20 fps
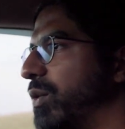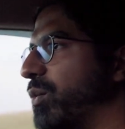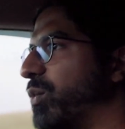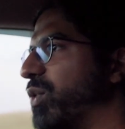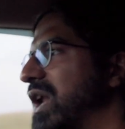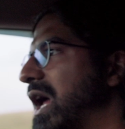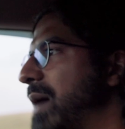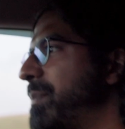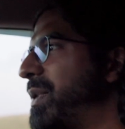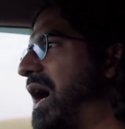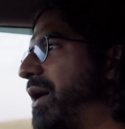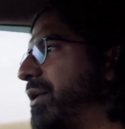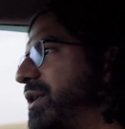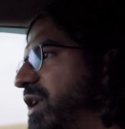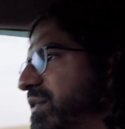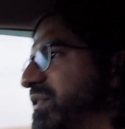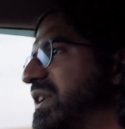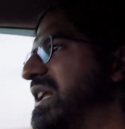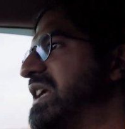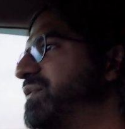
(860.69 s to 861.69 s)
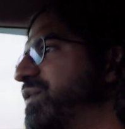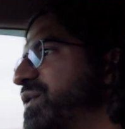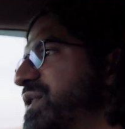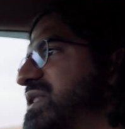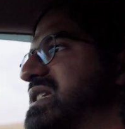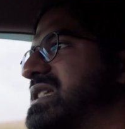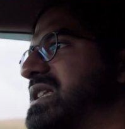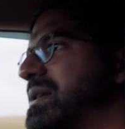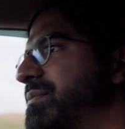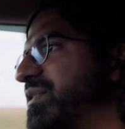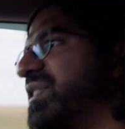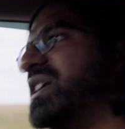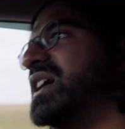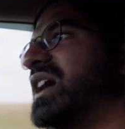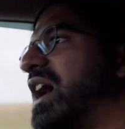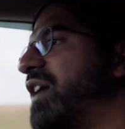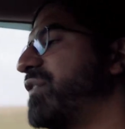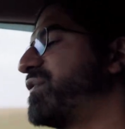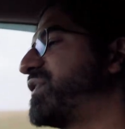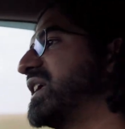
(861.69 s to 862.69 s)
Would I buy one over an E46 M3?
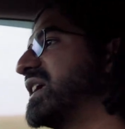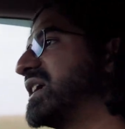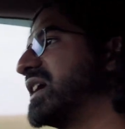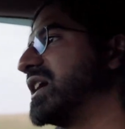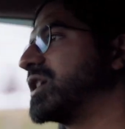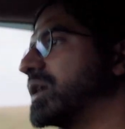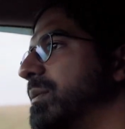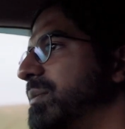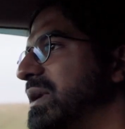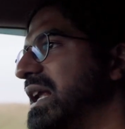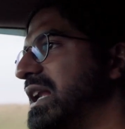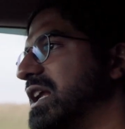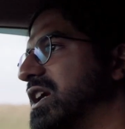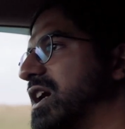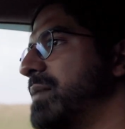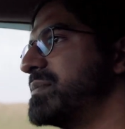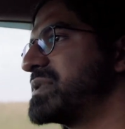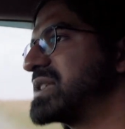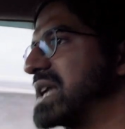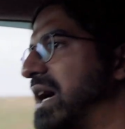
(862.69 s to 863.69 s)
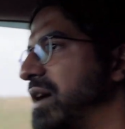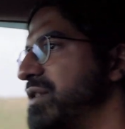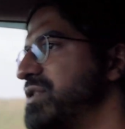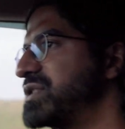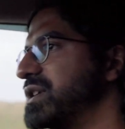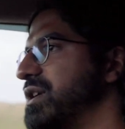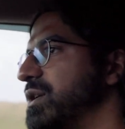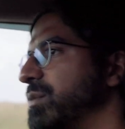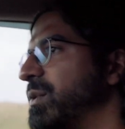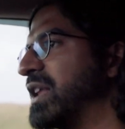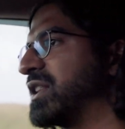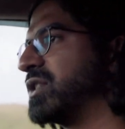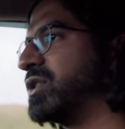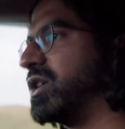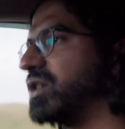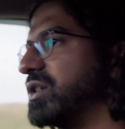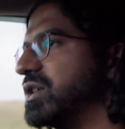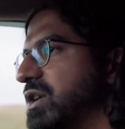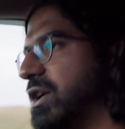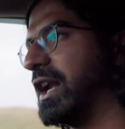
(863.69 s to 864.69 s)
I think it completely comes down to whether or
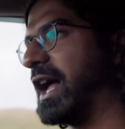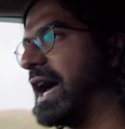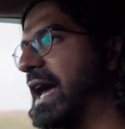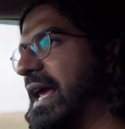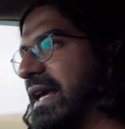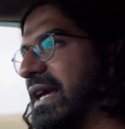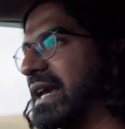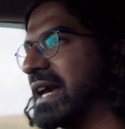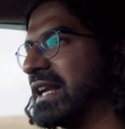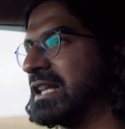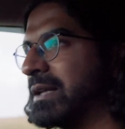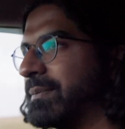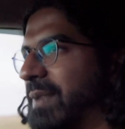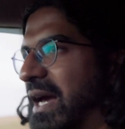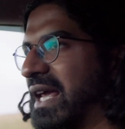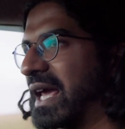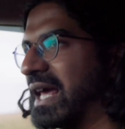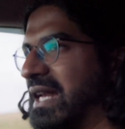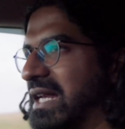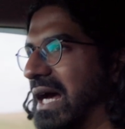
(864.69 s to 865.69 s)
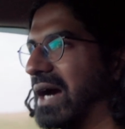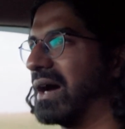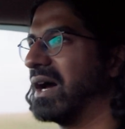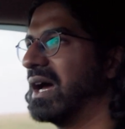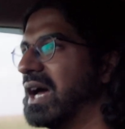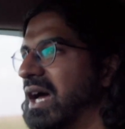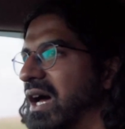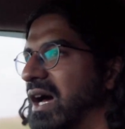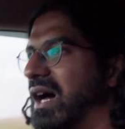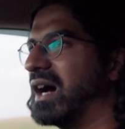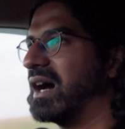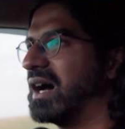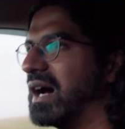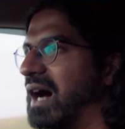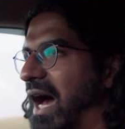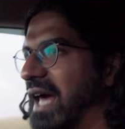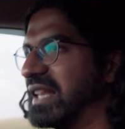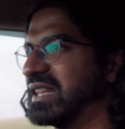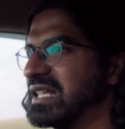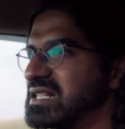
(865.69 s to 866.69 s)
not you like getting the back end out.
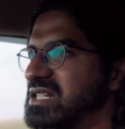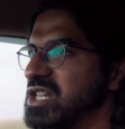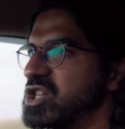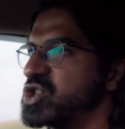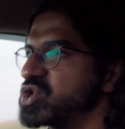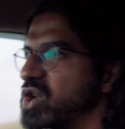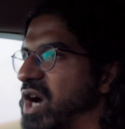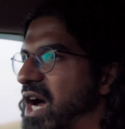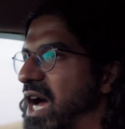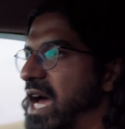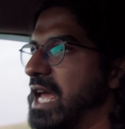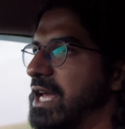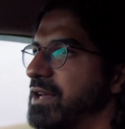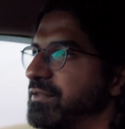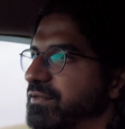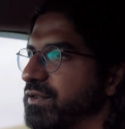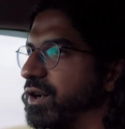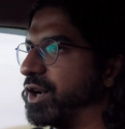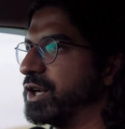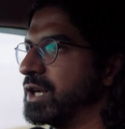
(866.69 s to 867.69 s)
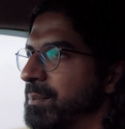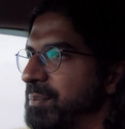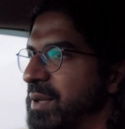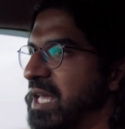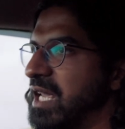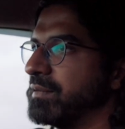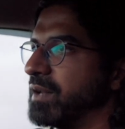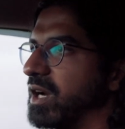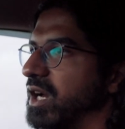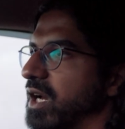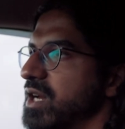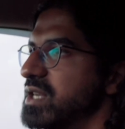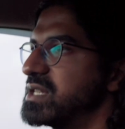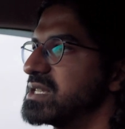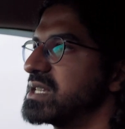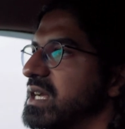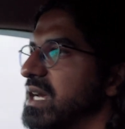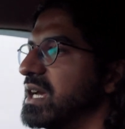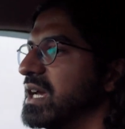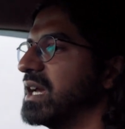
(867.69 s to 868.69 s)
I think to drive on a B road,
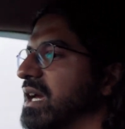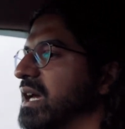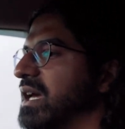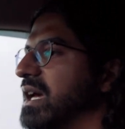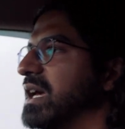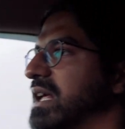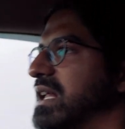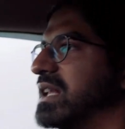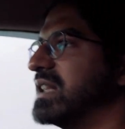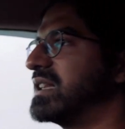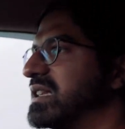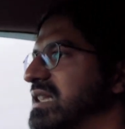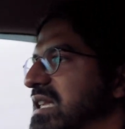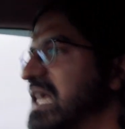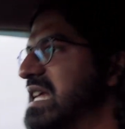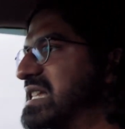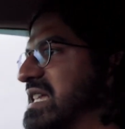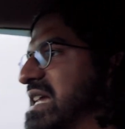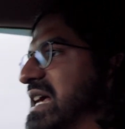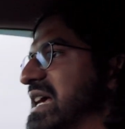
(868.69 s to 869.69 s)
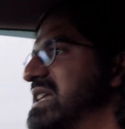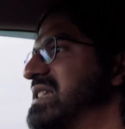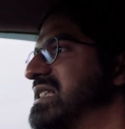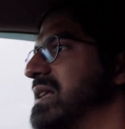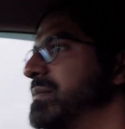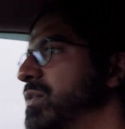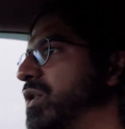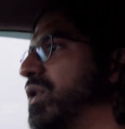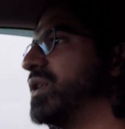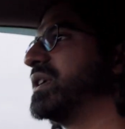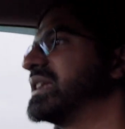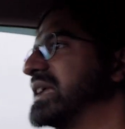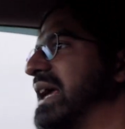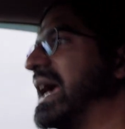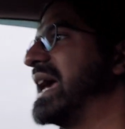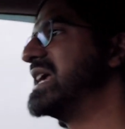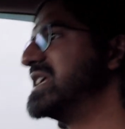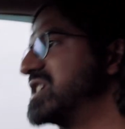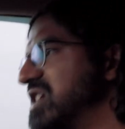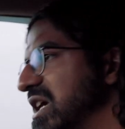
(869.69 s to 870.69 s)
this is the more
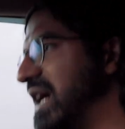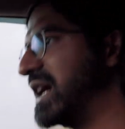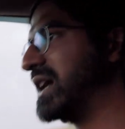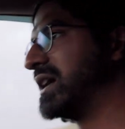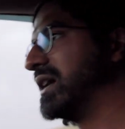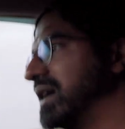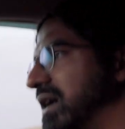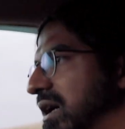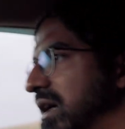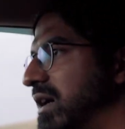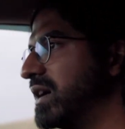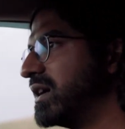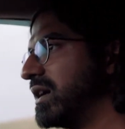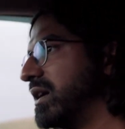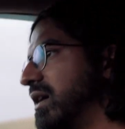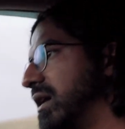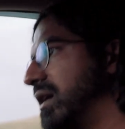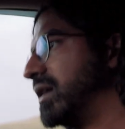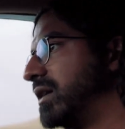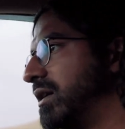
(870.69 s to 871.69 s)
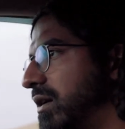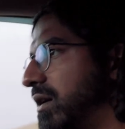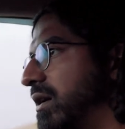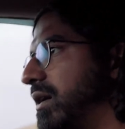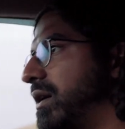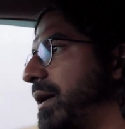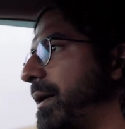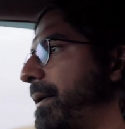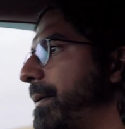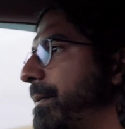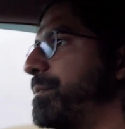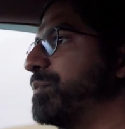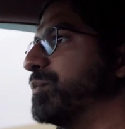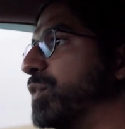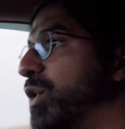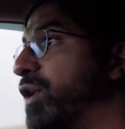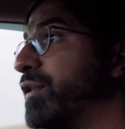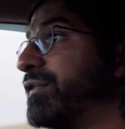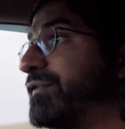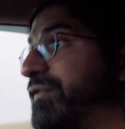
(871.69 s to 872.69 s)
engaging,
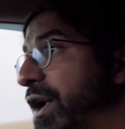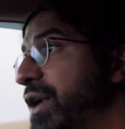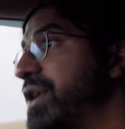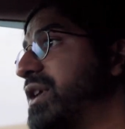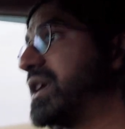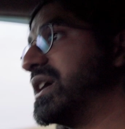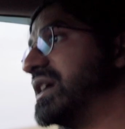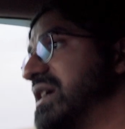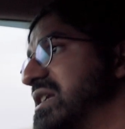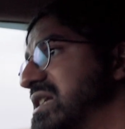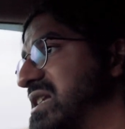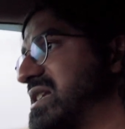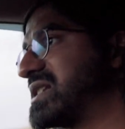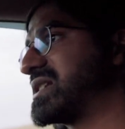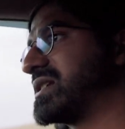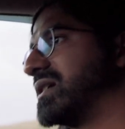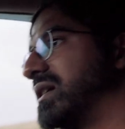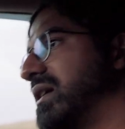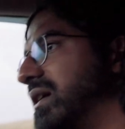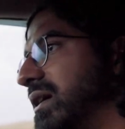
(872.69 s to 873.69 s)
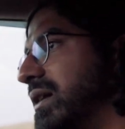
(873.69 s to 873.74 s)
more focused,